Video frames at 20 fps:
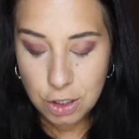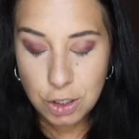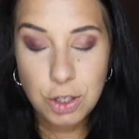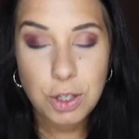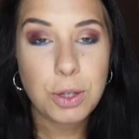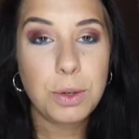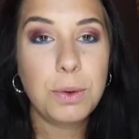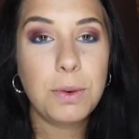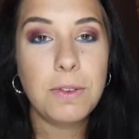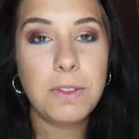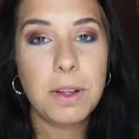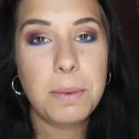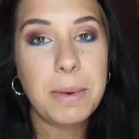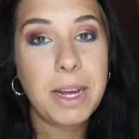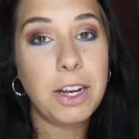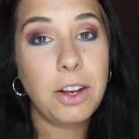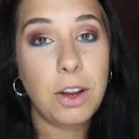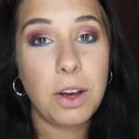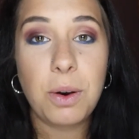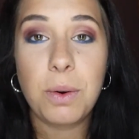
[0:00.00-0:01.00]
two of them
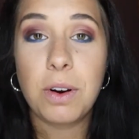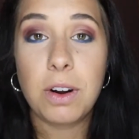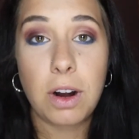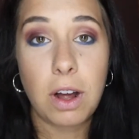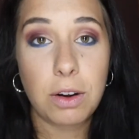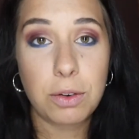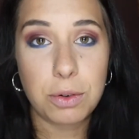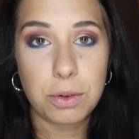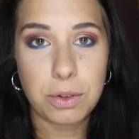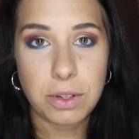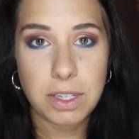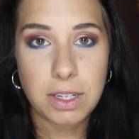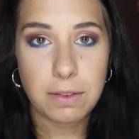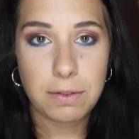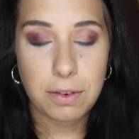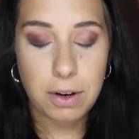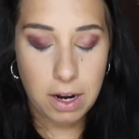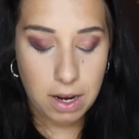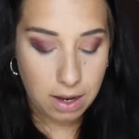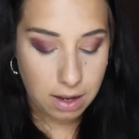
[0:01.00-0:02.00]
I know are not cruelty
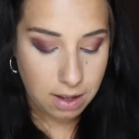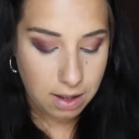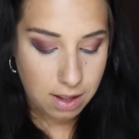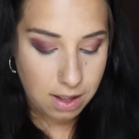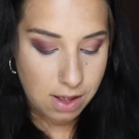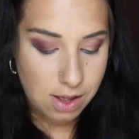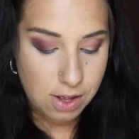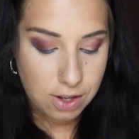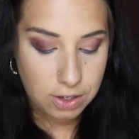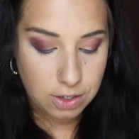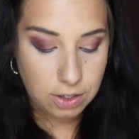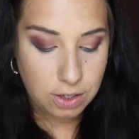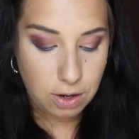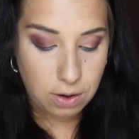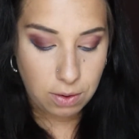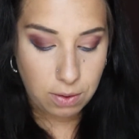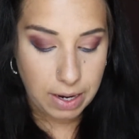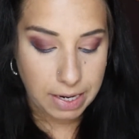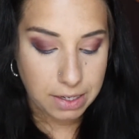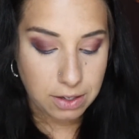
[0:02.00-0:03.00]
free.
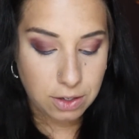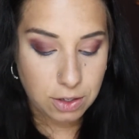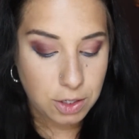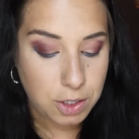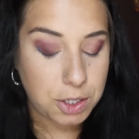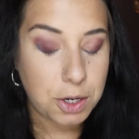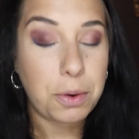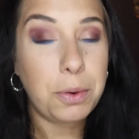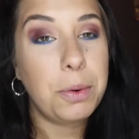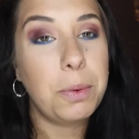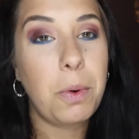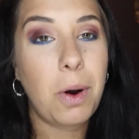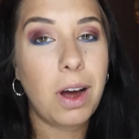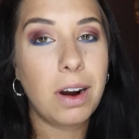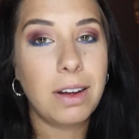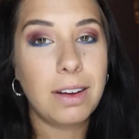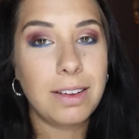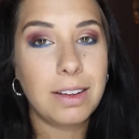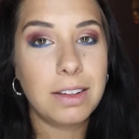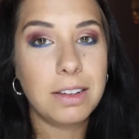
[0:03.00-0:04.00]
So I don't
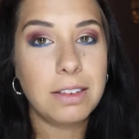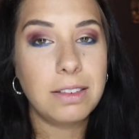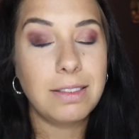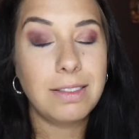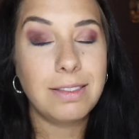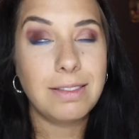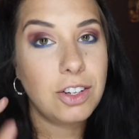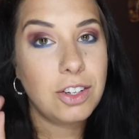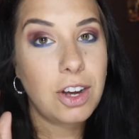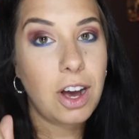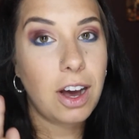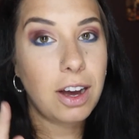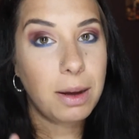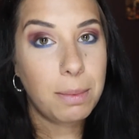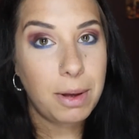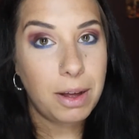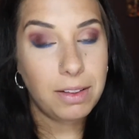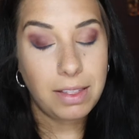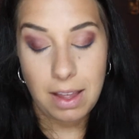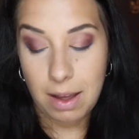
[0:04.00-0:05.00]
wanna talk
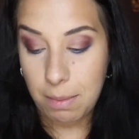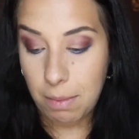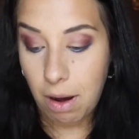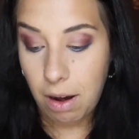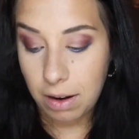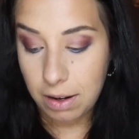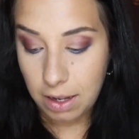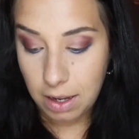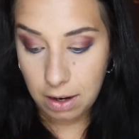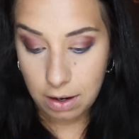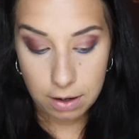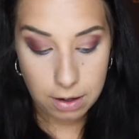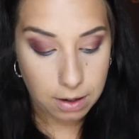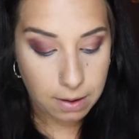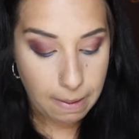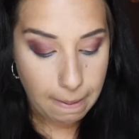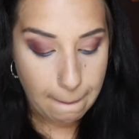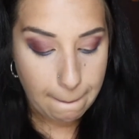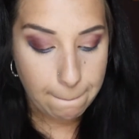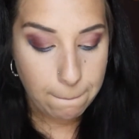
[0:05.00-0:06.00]
about them on here.
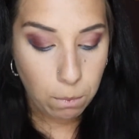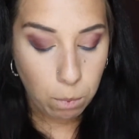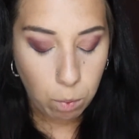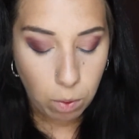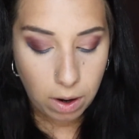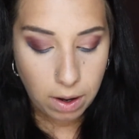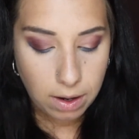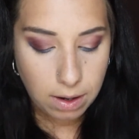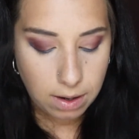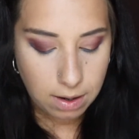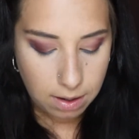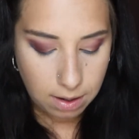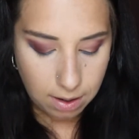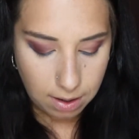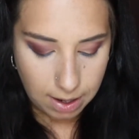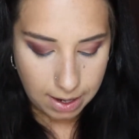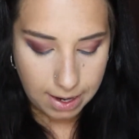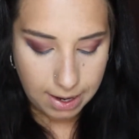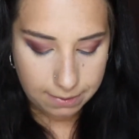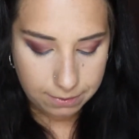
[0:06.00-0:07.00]
One,
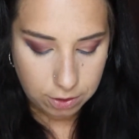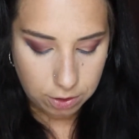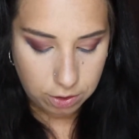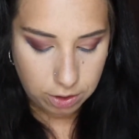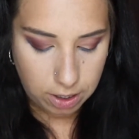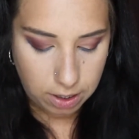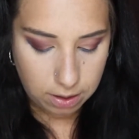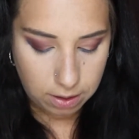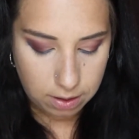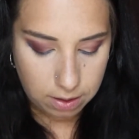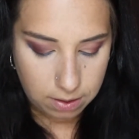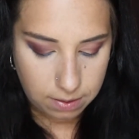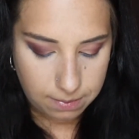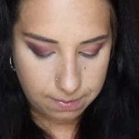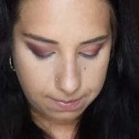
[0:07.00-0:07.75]
I have to check.